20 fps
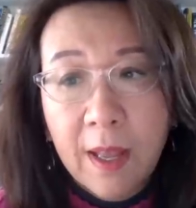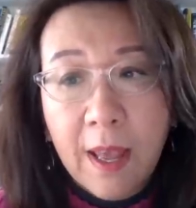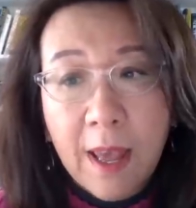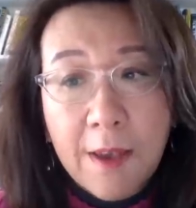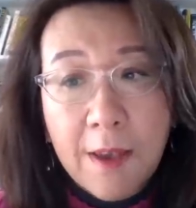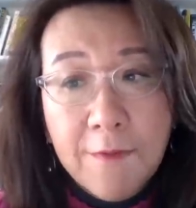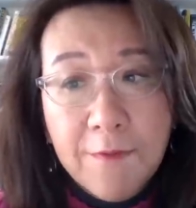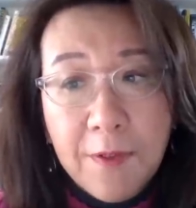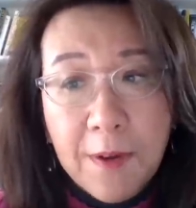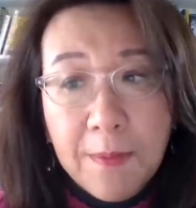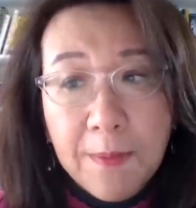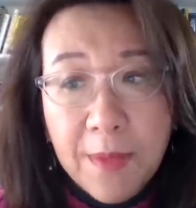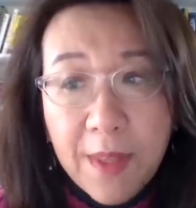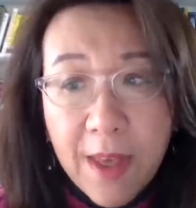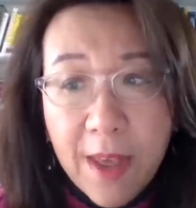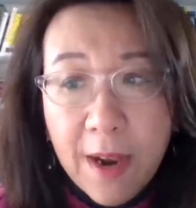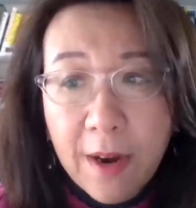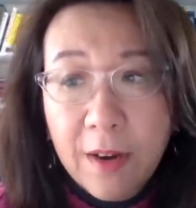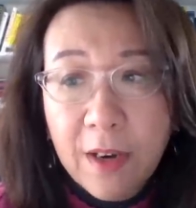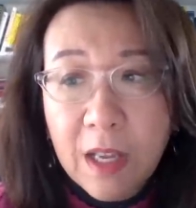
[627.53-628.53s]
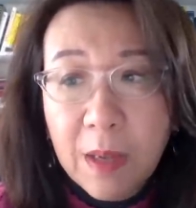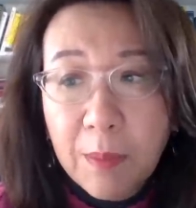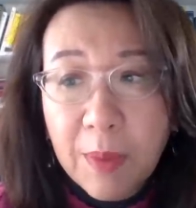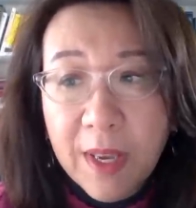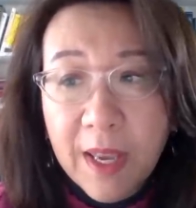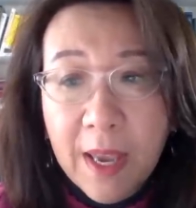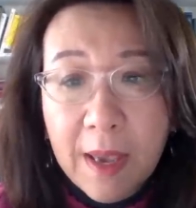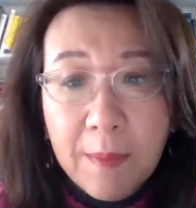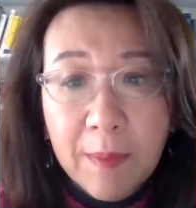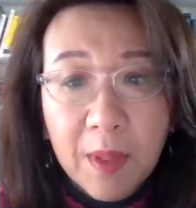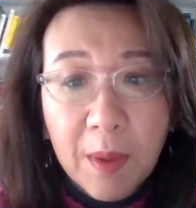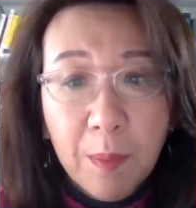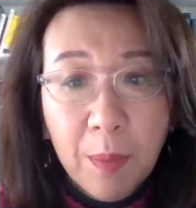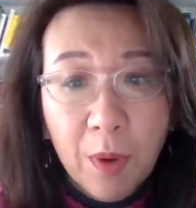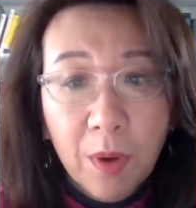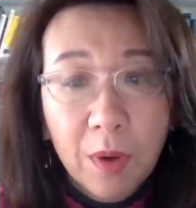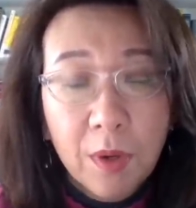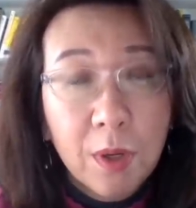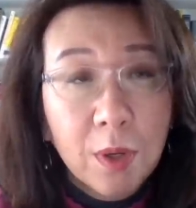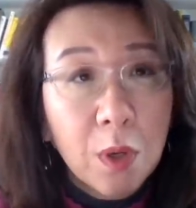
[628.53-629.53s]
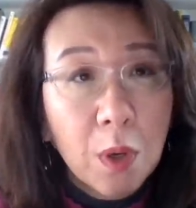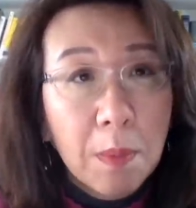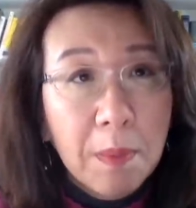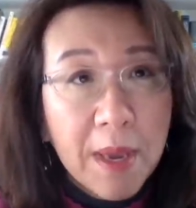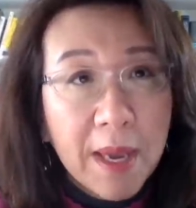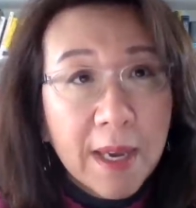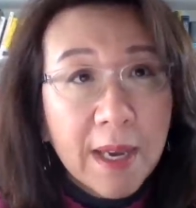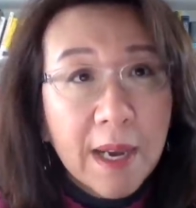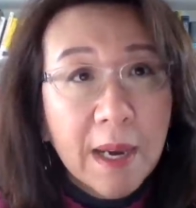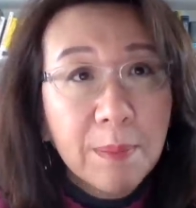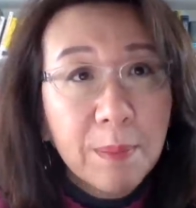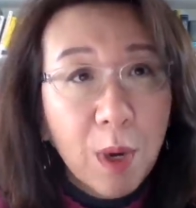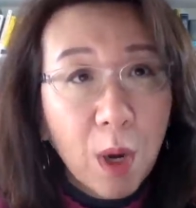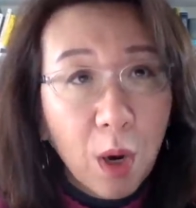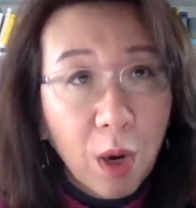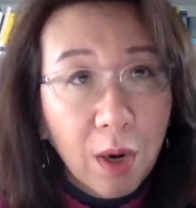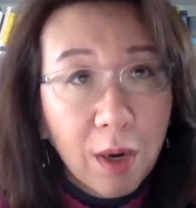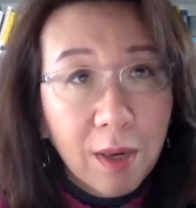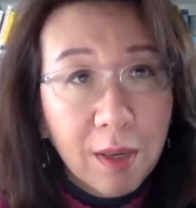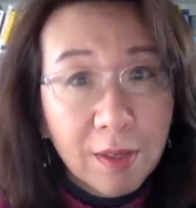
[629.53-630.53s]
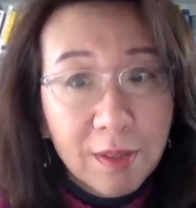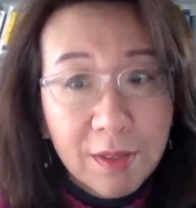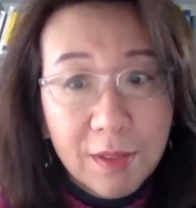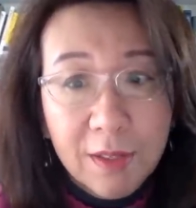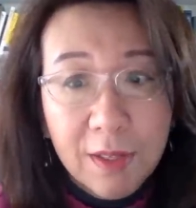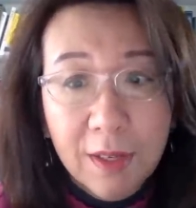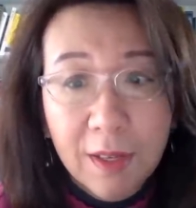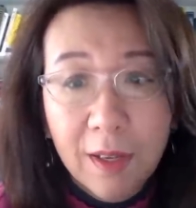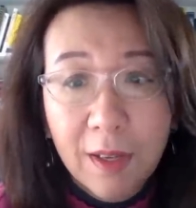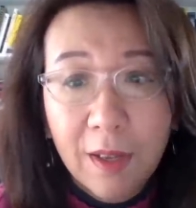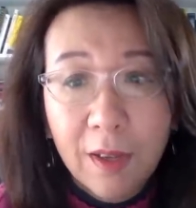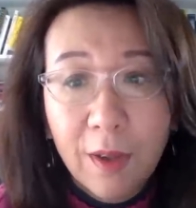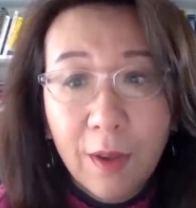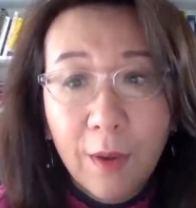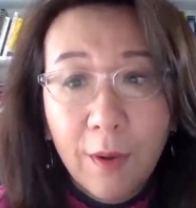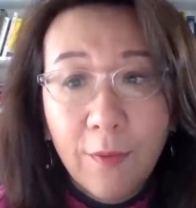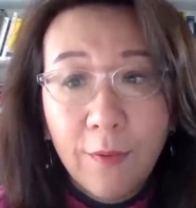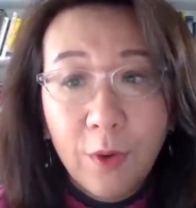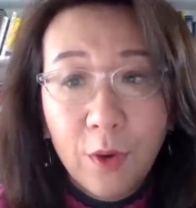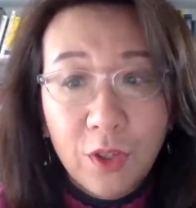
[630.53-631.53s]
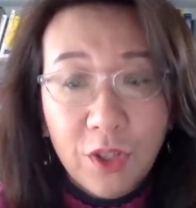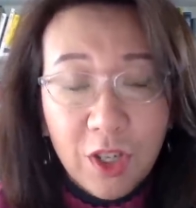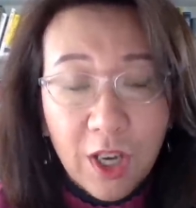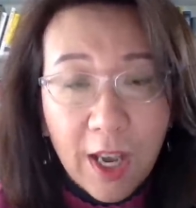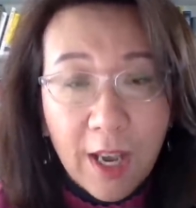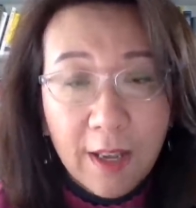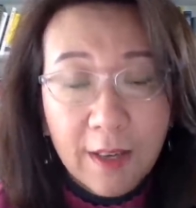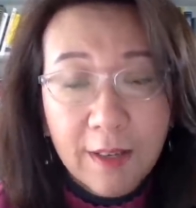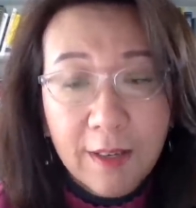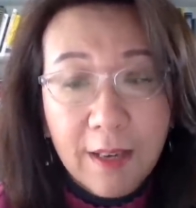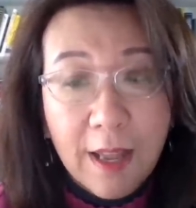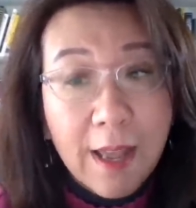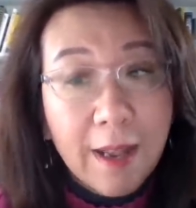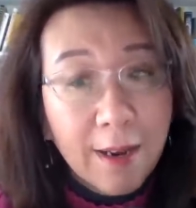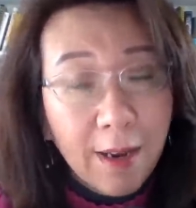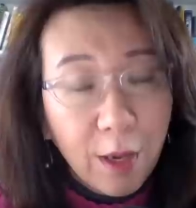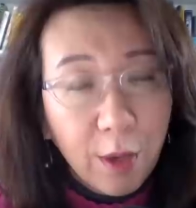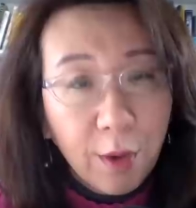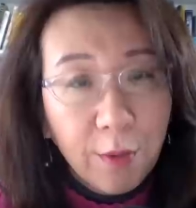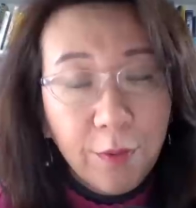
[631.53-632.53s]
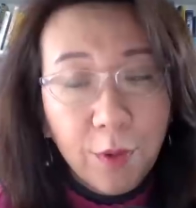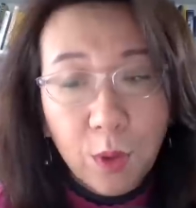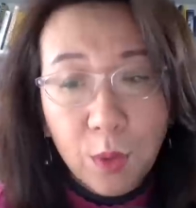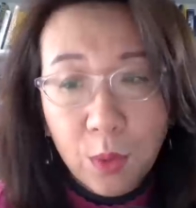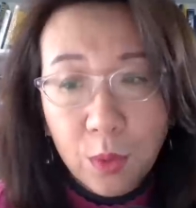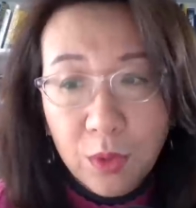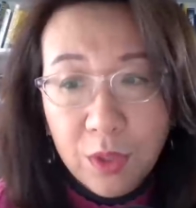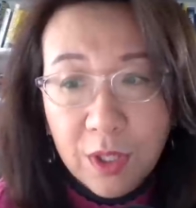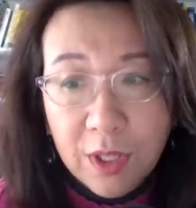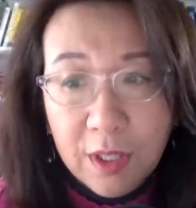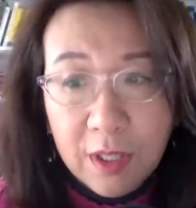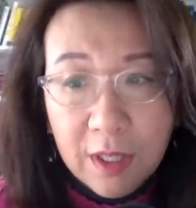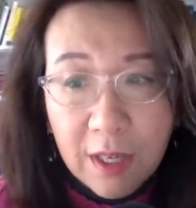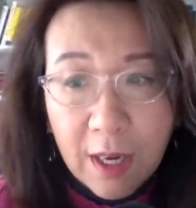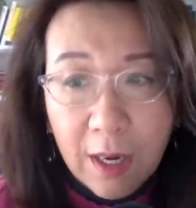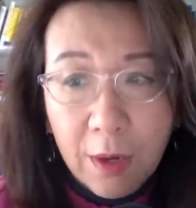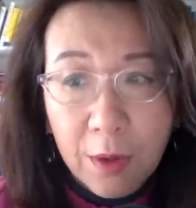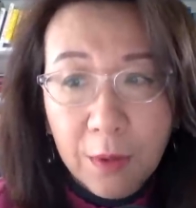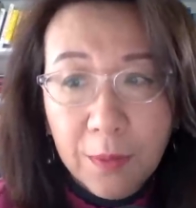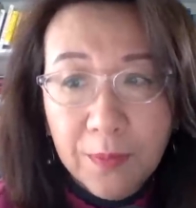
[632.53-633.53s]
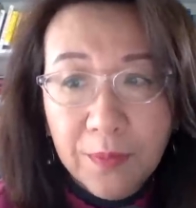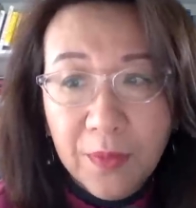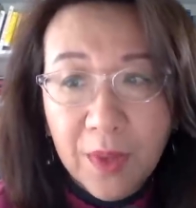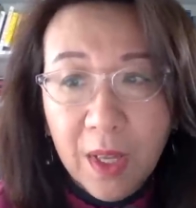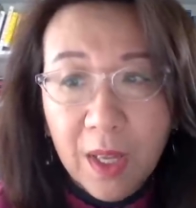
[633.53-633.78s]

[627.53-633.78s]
And from there, he became the political makeup artist for Jiang and later for Hu Jintao.